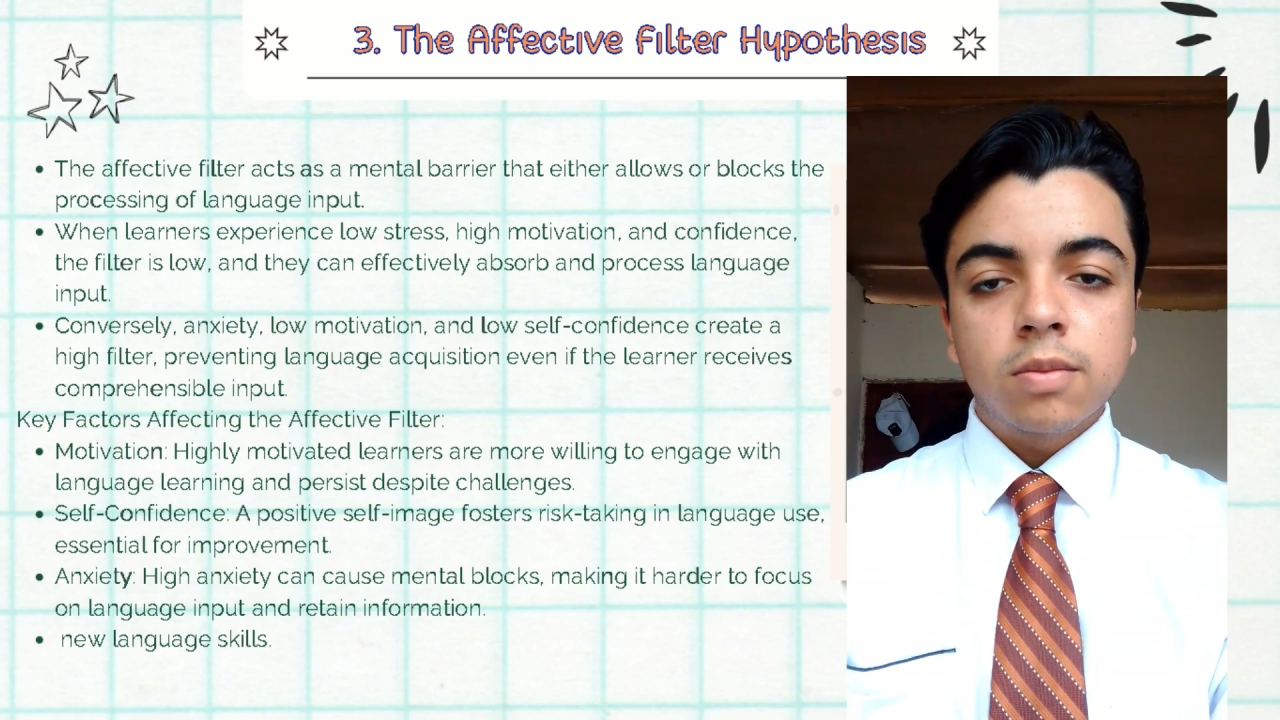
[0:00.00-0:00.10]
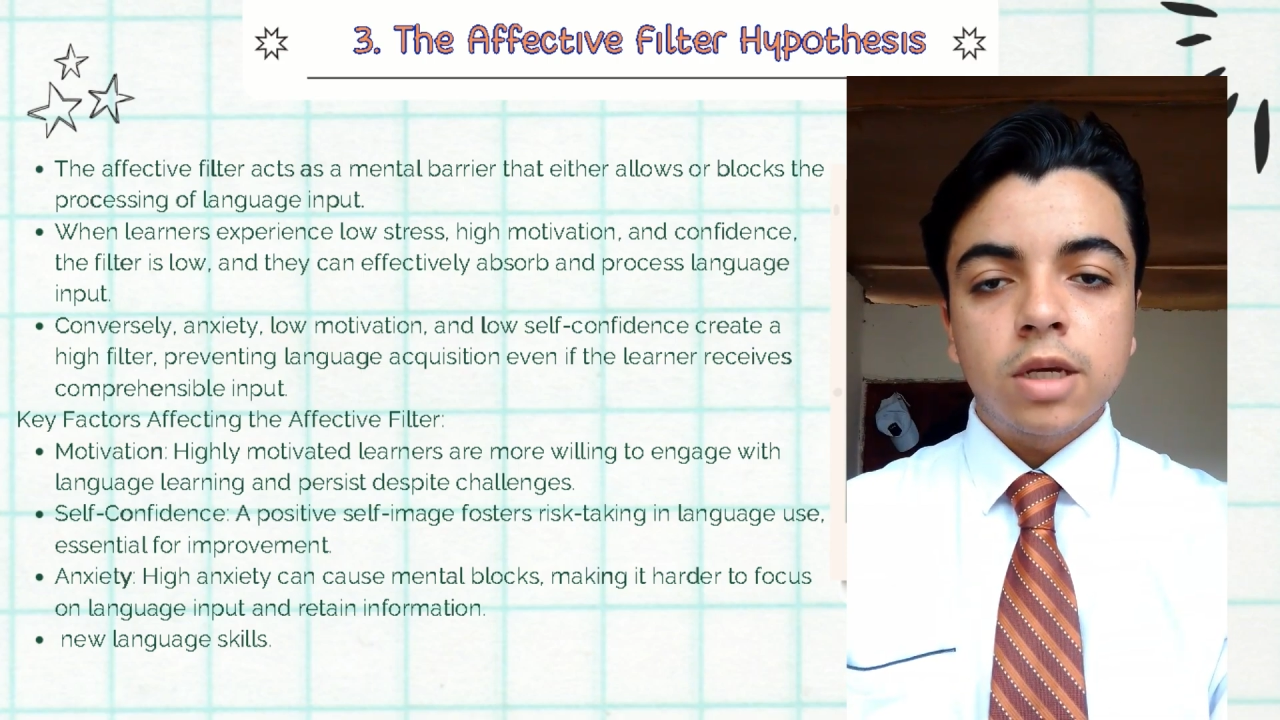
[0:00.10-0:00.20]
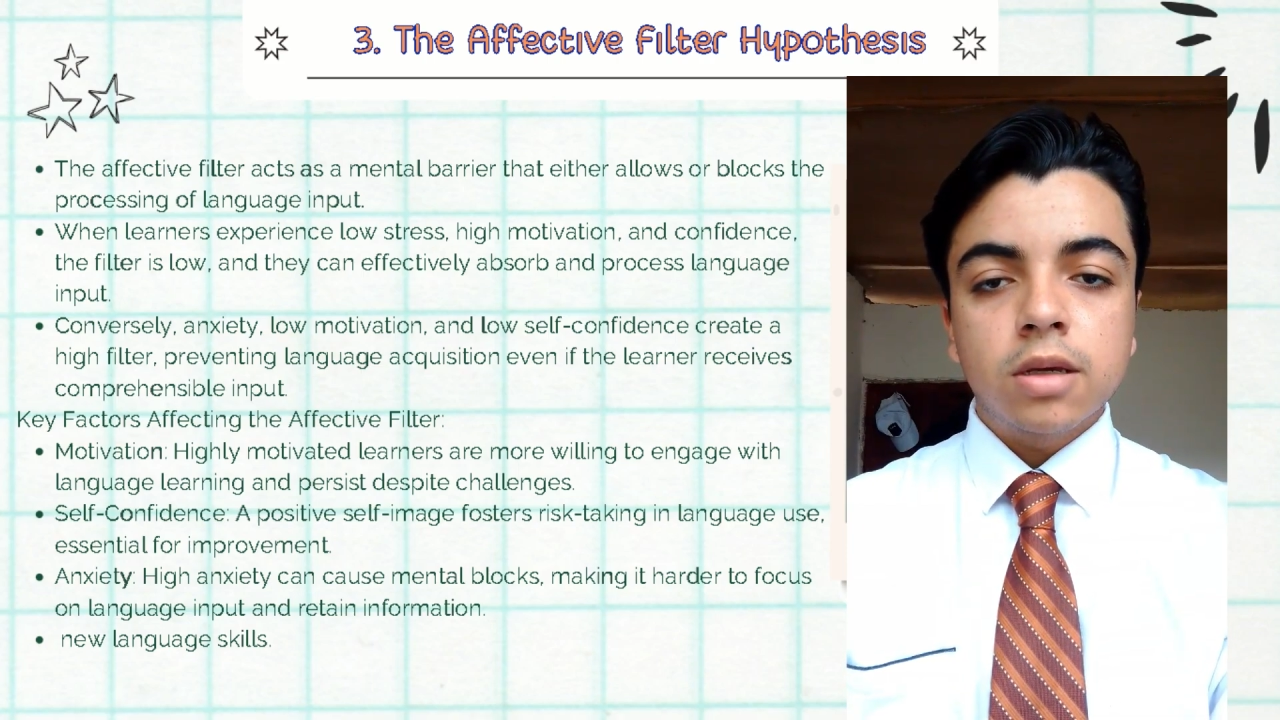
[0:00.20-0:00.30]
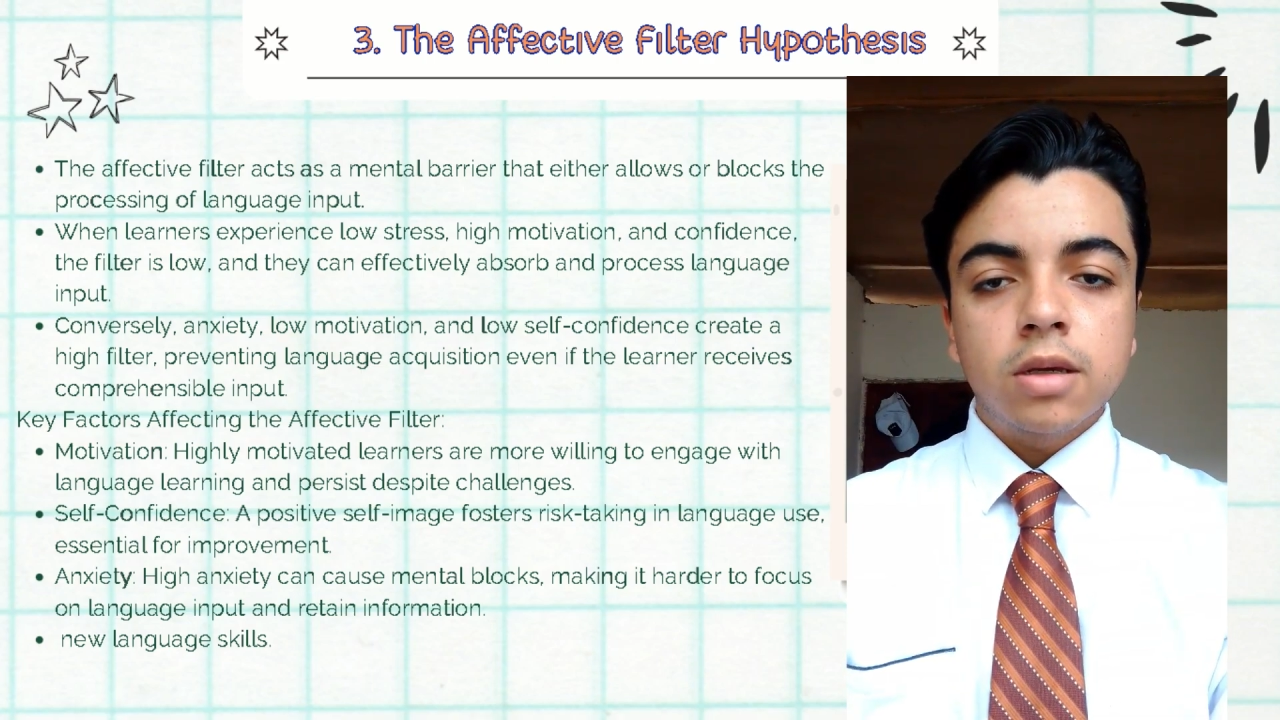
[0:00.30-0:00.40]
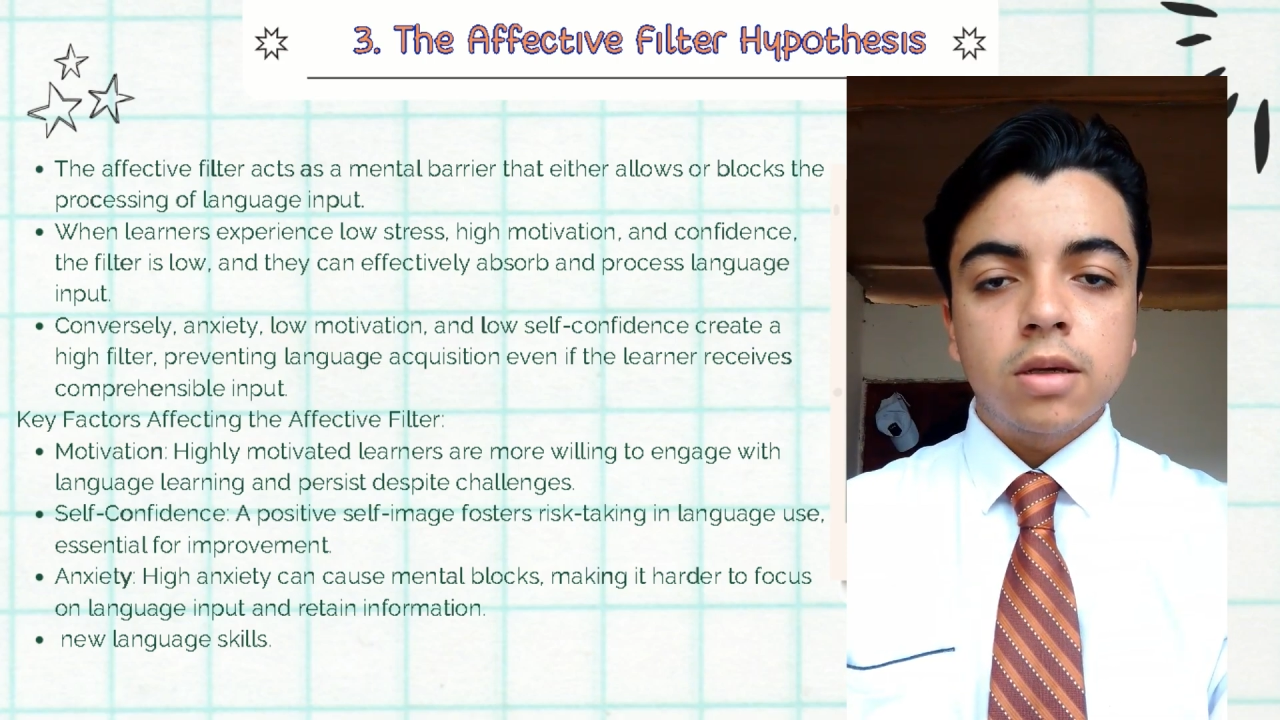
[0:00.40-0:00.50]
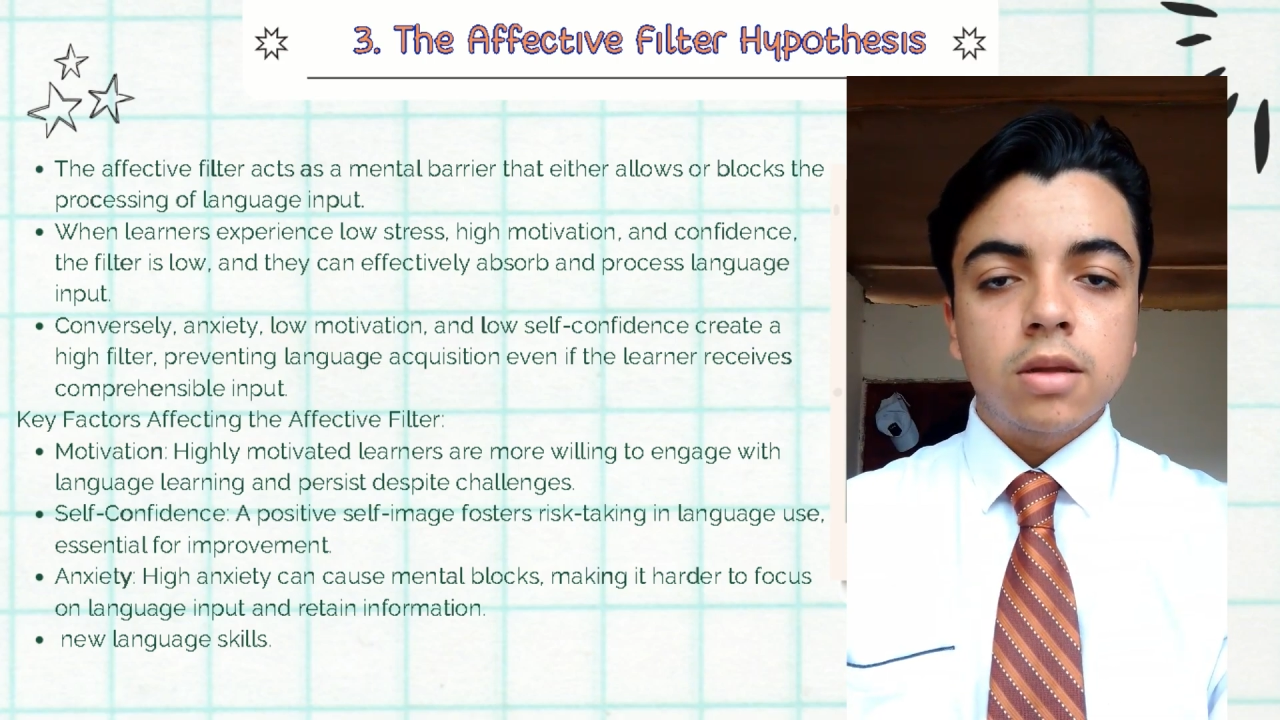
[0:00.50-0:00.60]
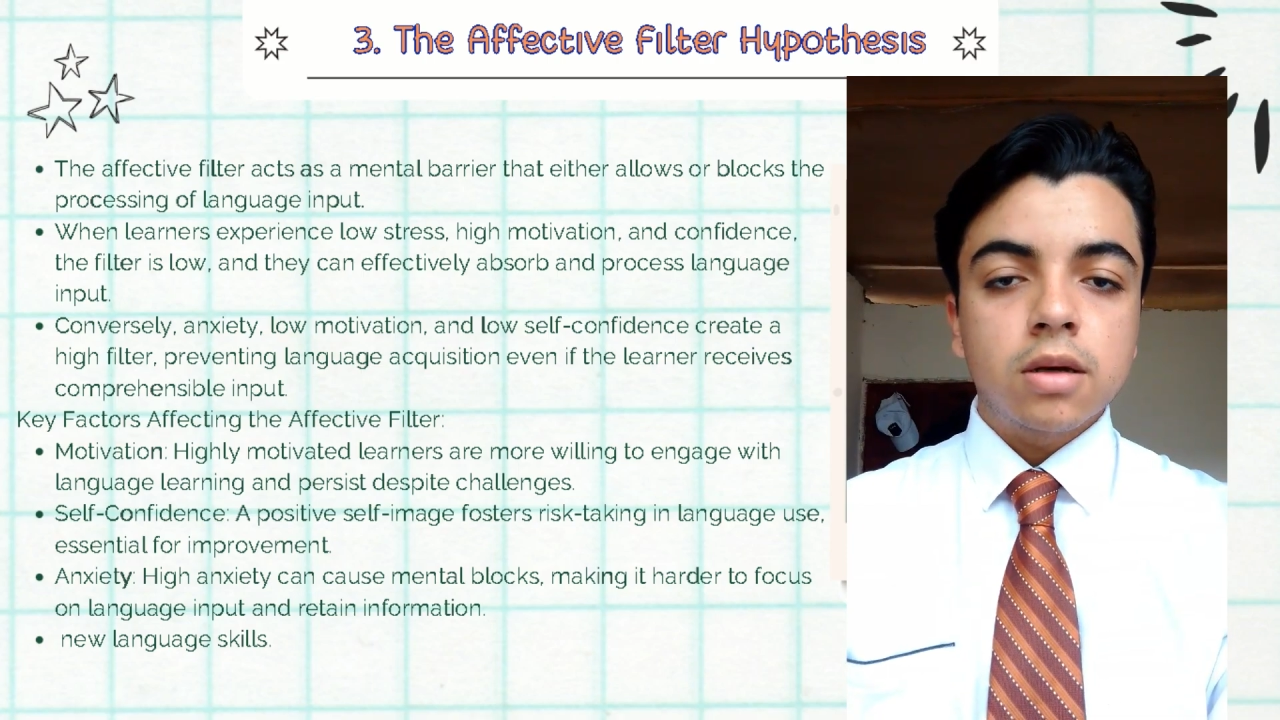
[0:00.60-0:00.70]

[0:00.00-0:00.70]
making it